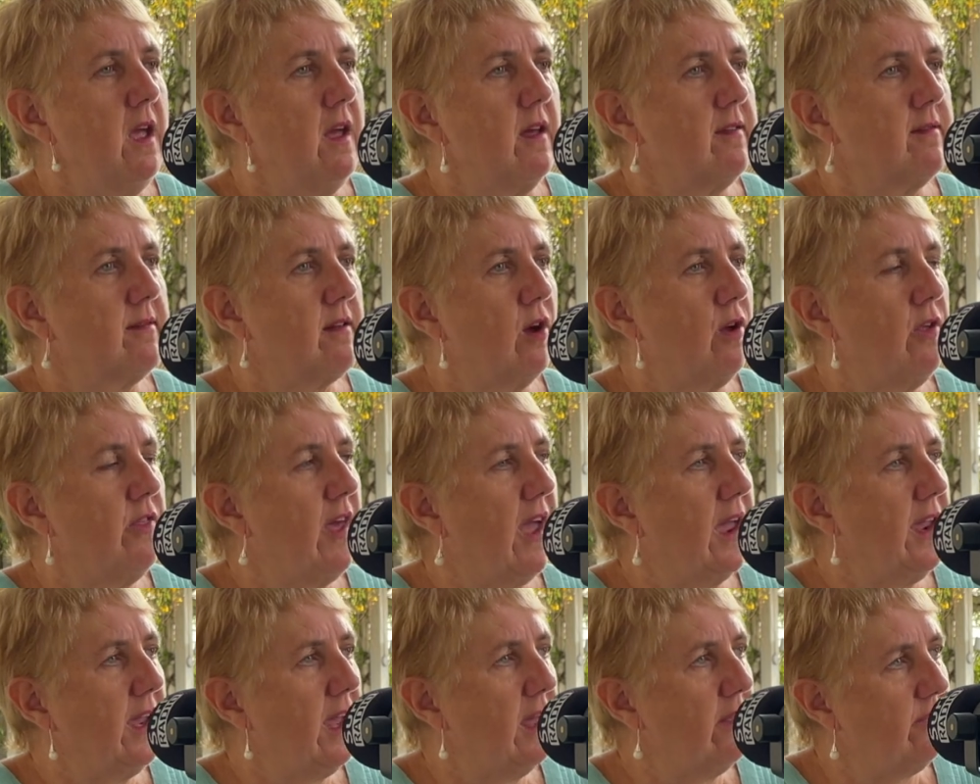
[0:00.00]
So
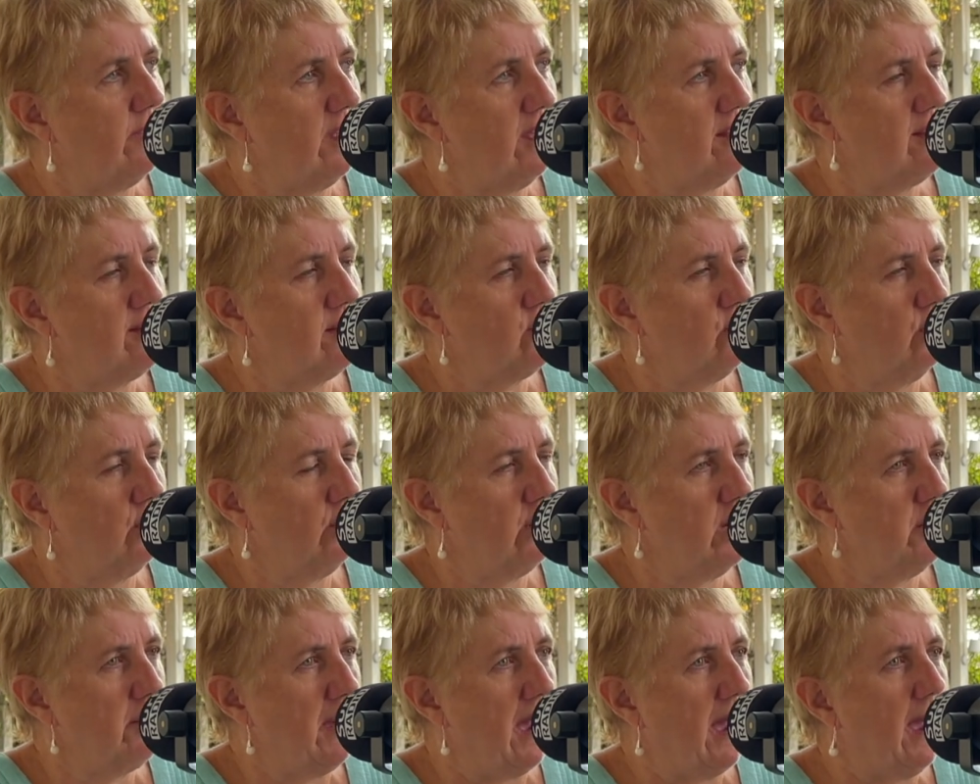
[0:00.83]
they get their
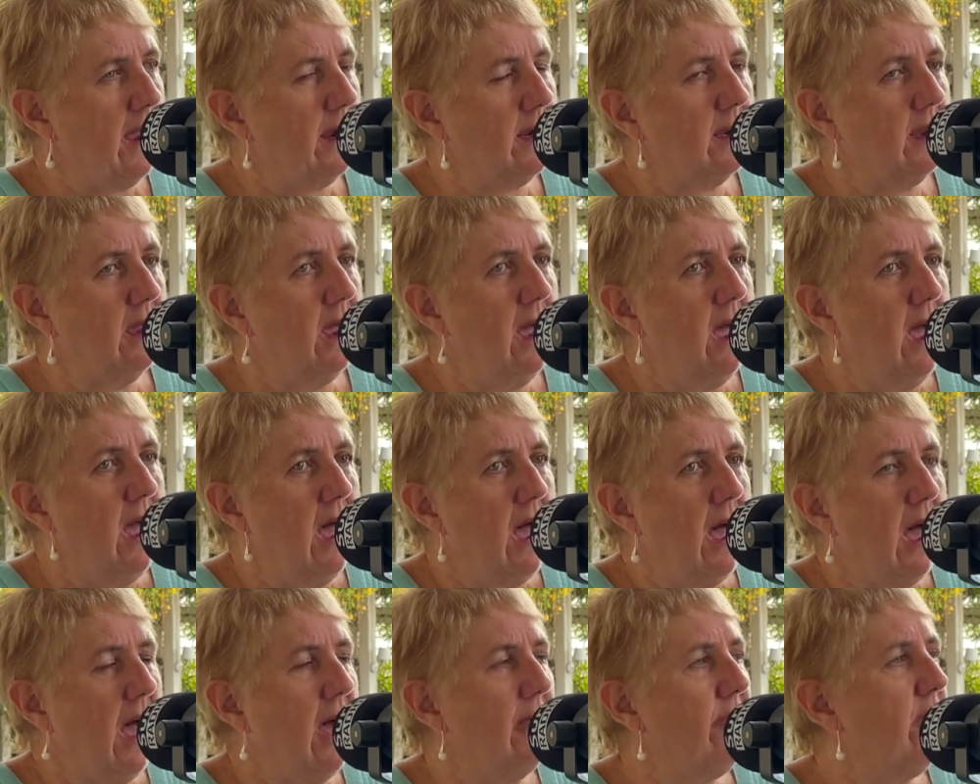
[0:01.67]
story back,
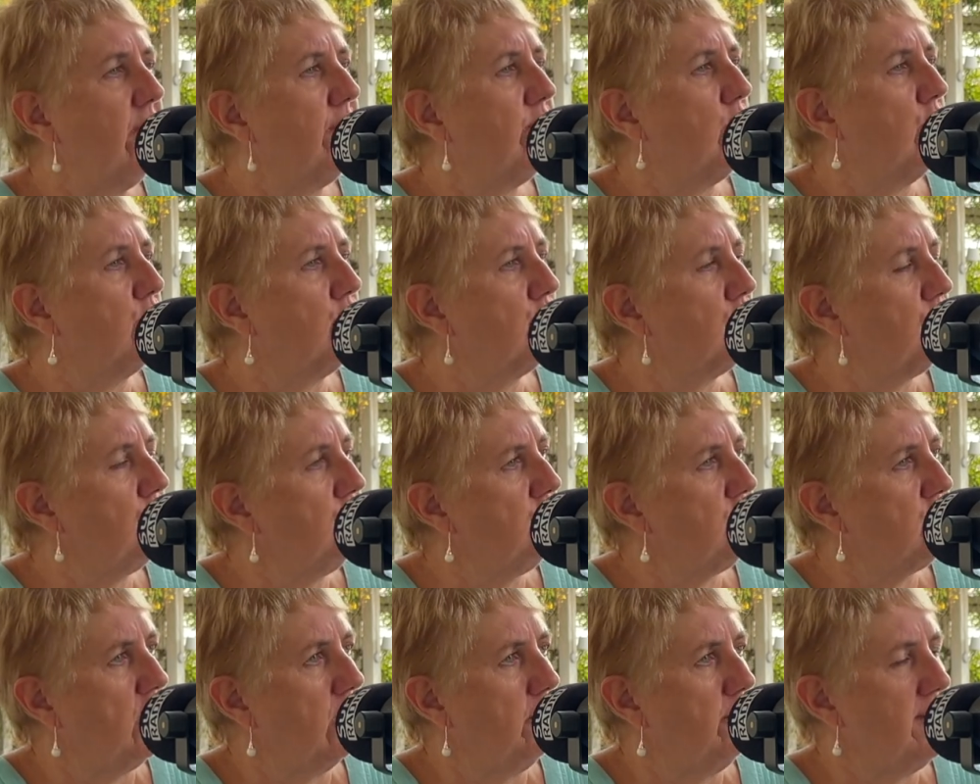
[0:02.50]
and they've got
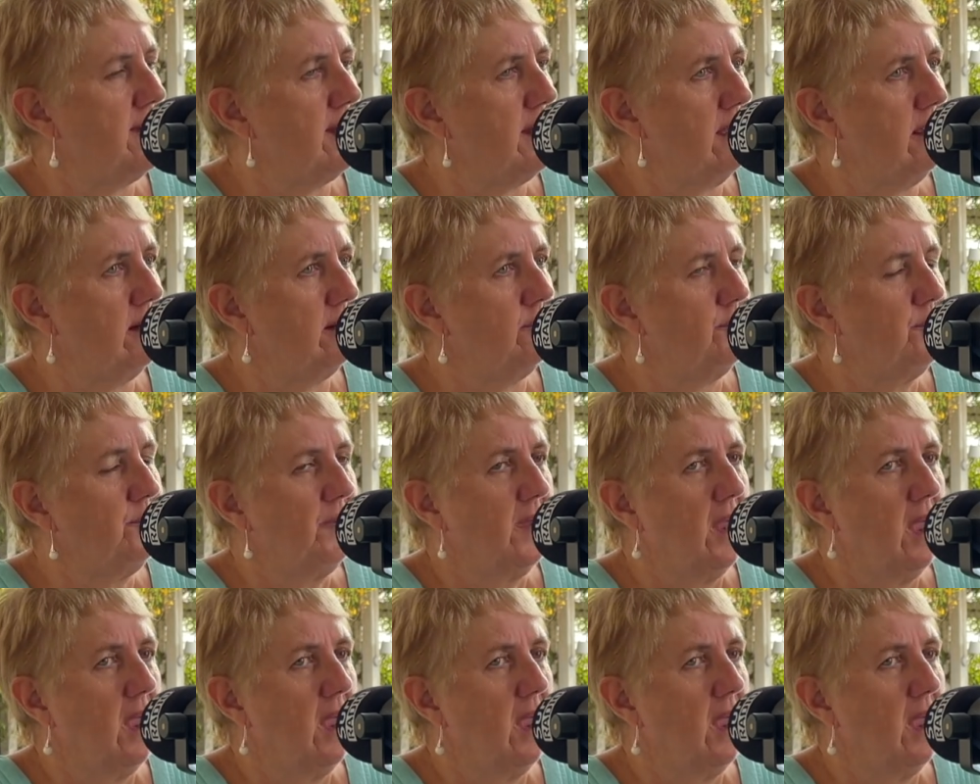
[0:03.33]
two jobs then.